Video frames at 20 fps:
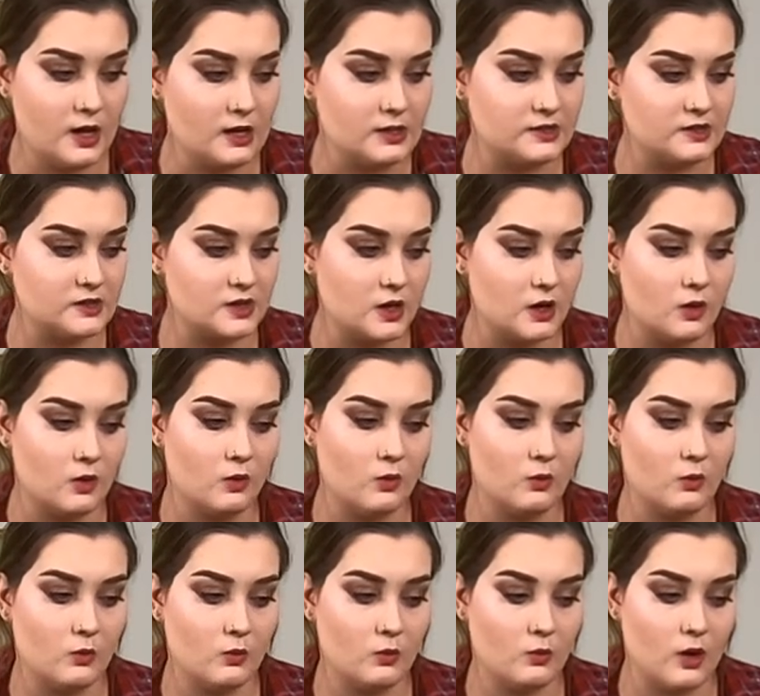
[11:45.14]
And
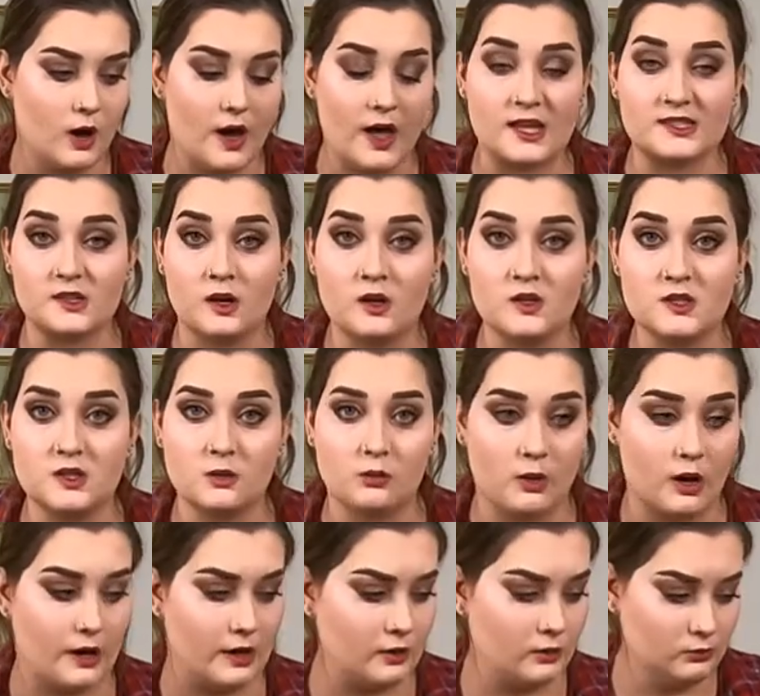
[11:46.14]
so that's also
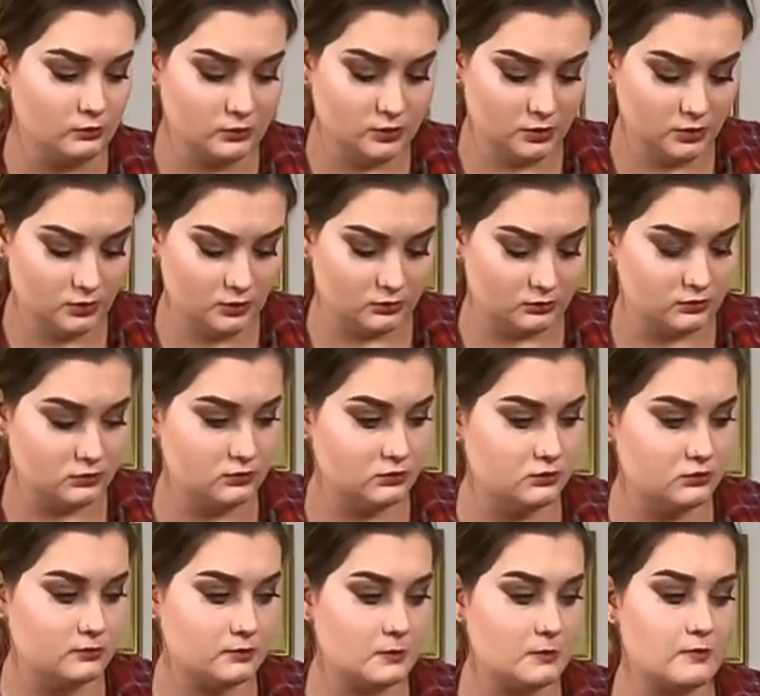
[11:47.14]
why, woo,
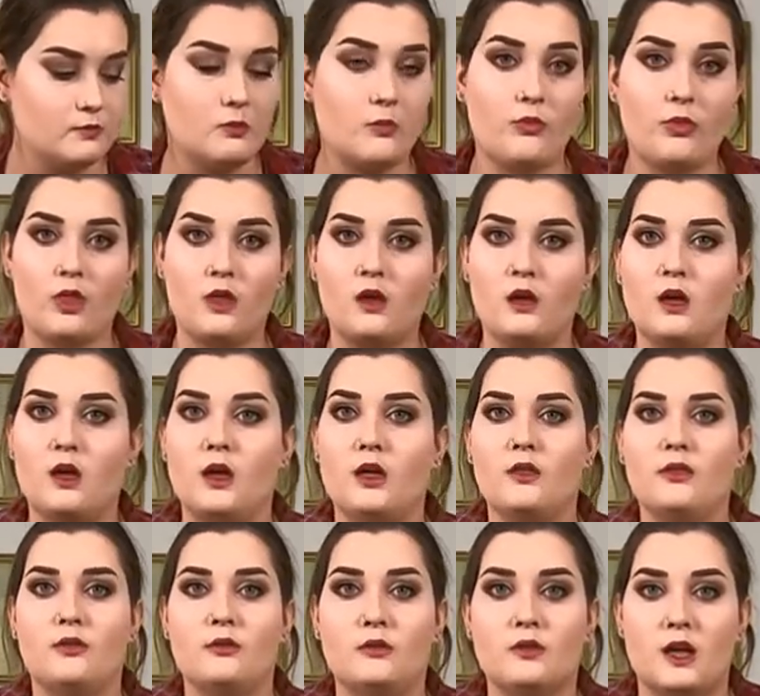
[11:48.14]

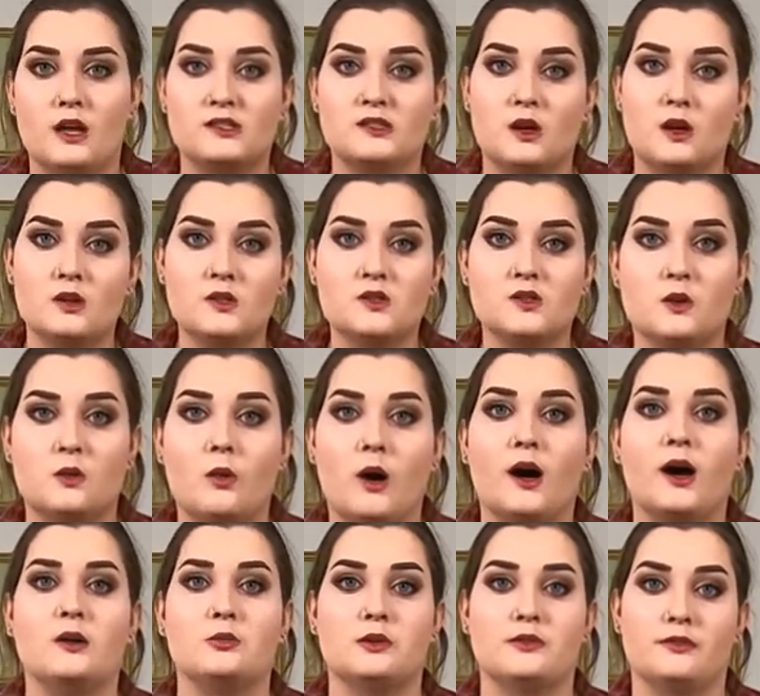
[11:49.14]
that's also
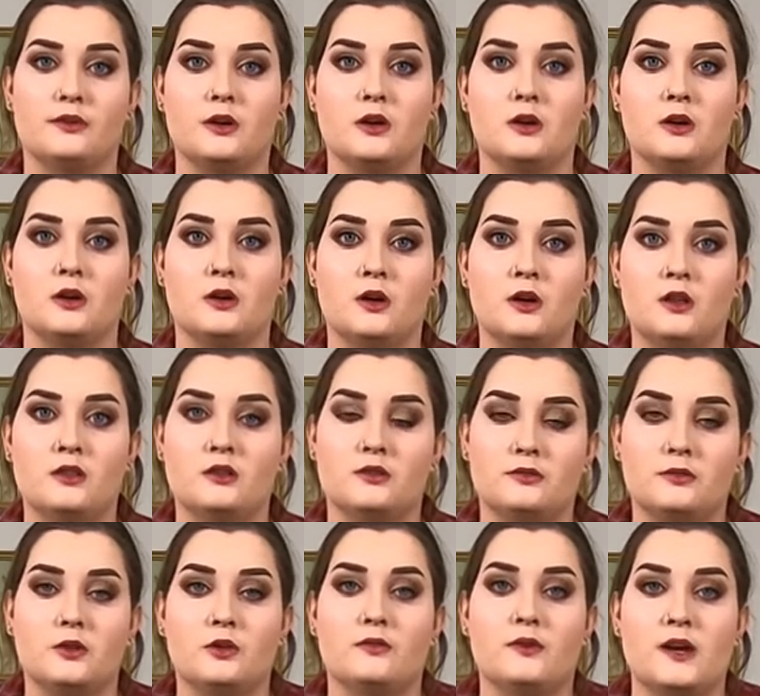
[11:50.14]
why I prefer the
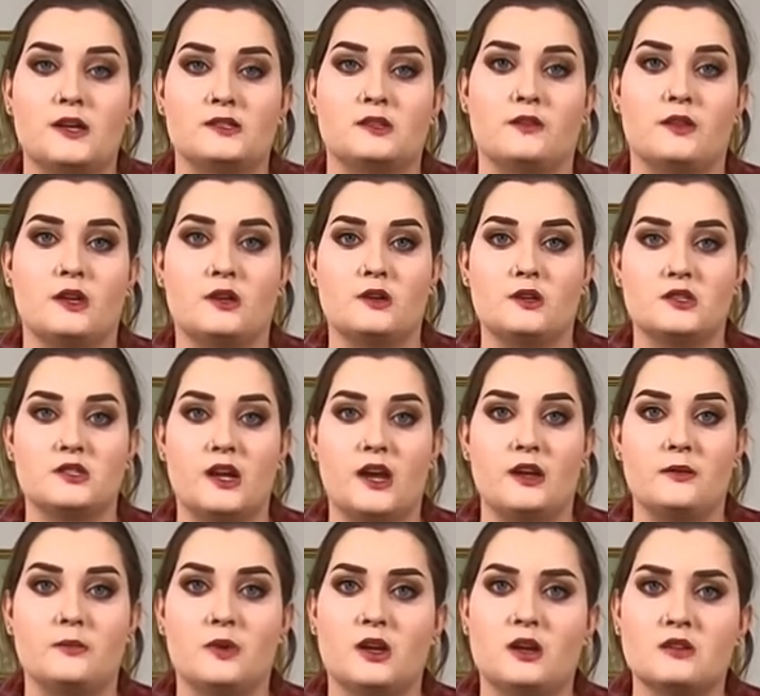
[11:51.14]
full face on the
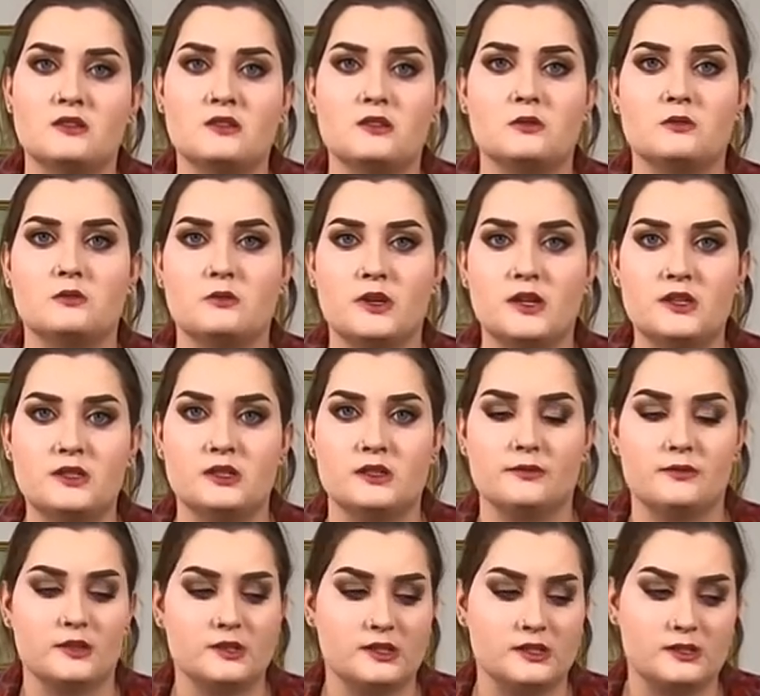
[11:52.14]
interstate because the wind
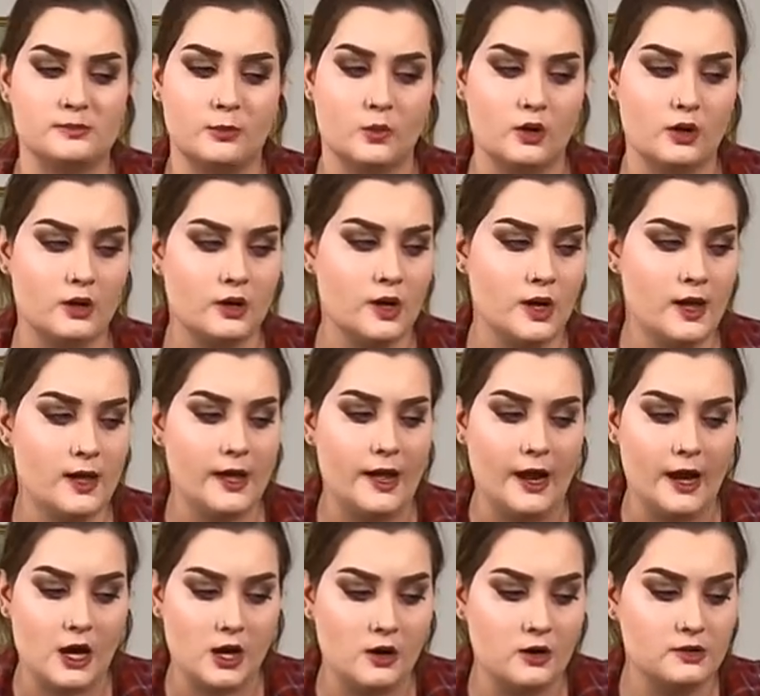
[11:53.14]
difference. It's more
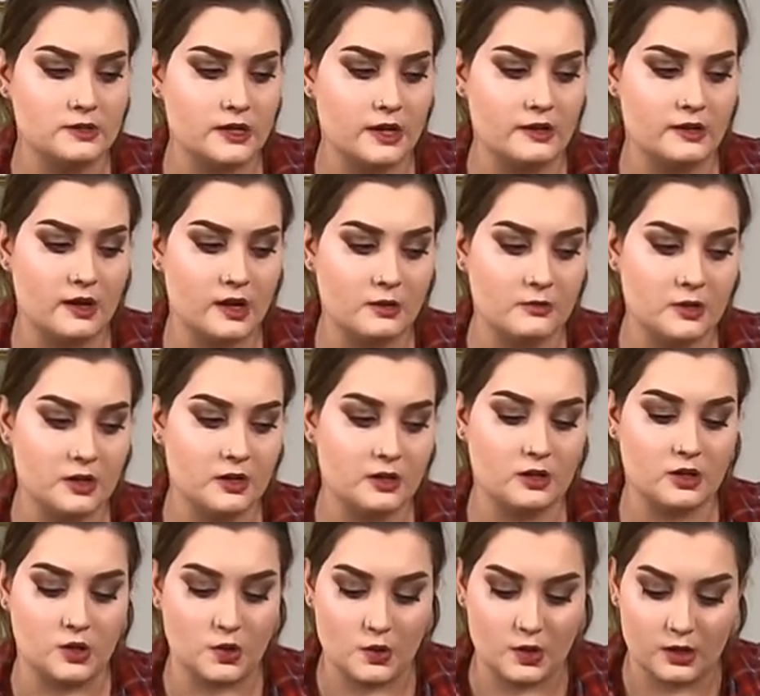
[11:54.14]

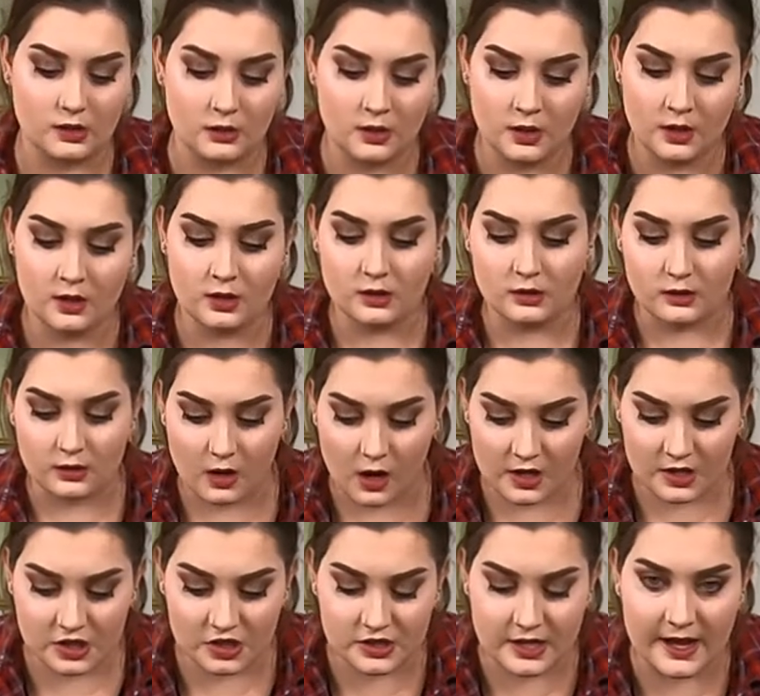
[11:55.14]
aerodynamic. You can
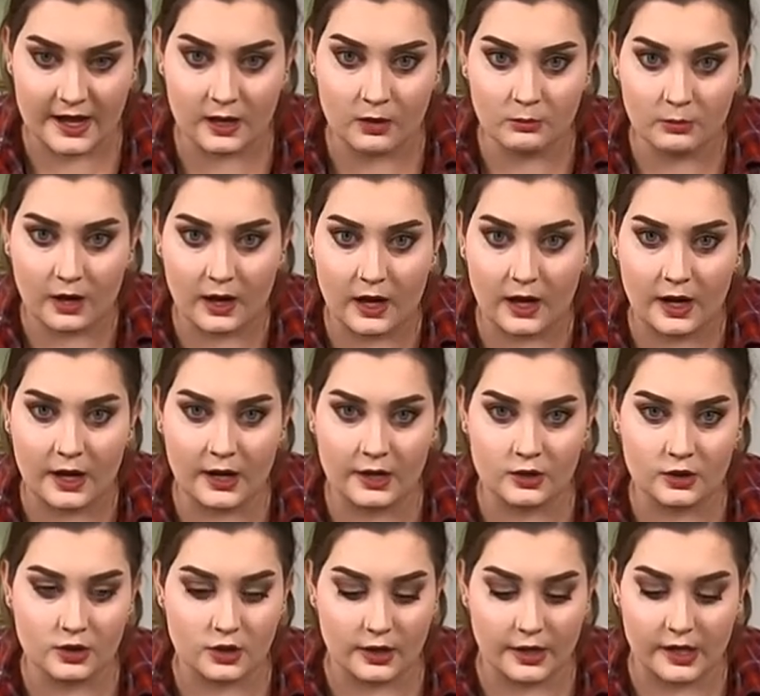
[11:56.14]
notch down
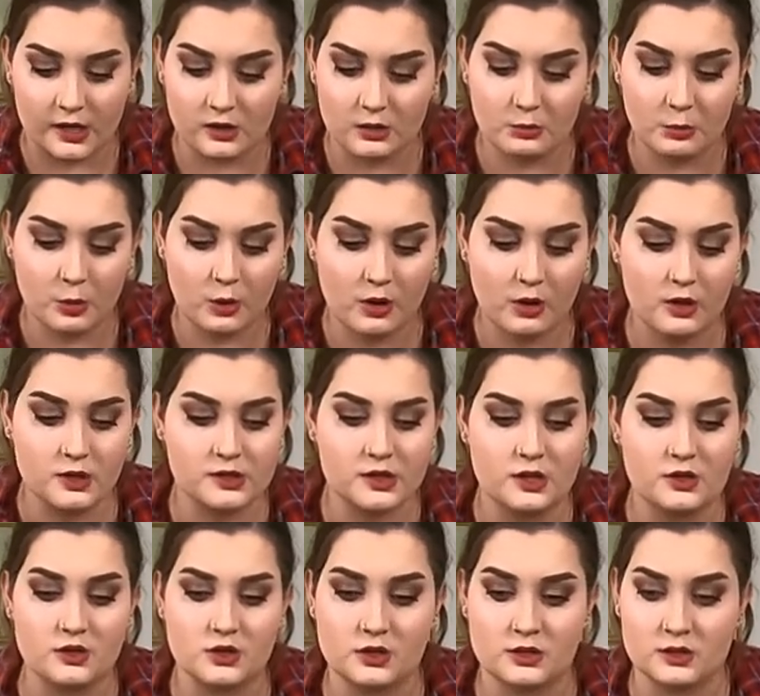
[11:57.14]
behind your handlebars
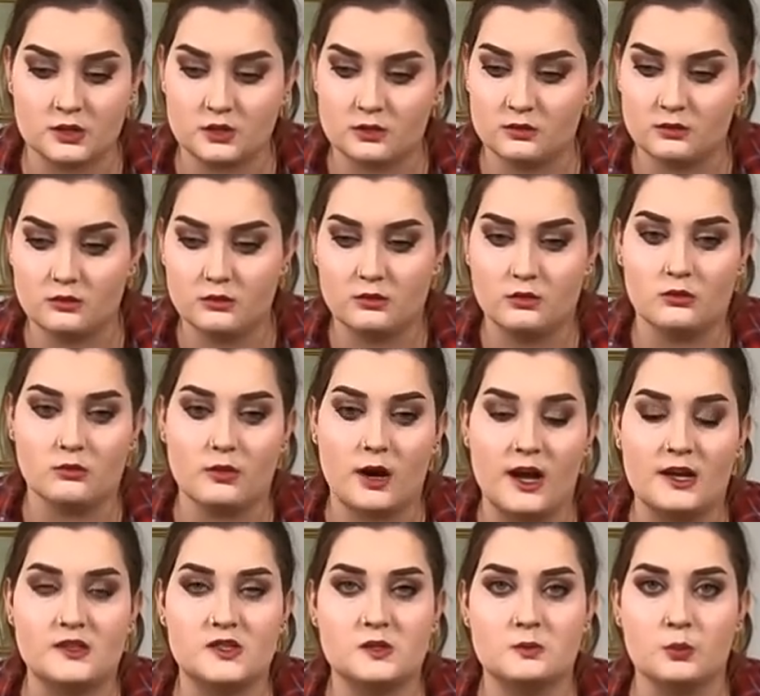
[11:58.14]
and just
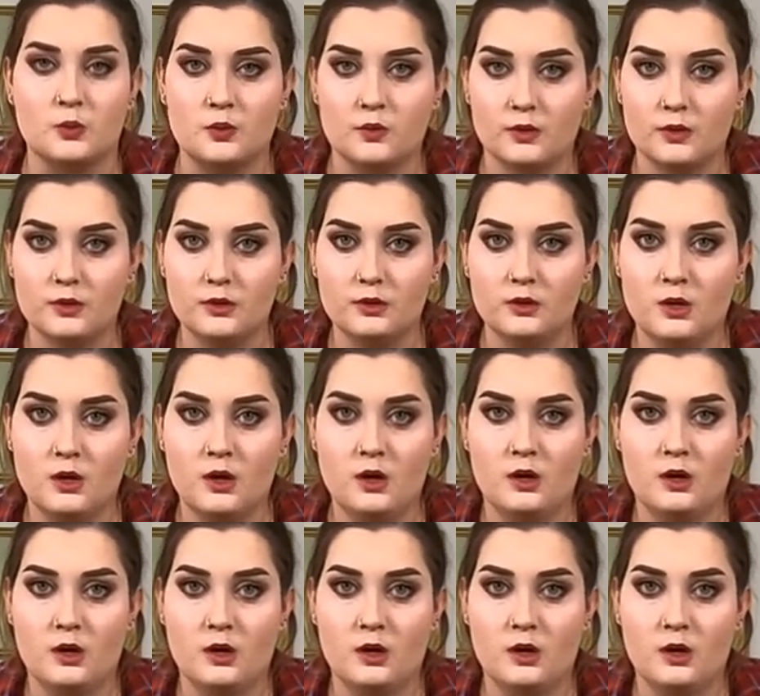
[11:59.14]
ride smoother.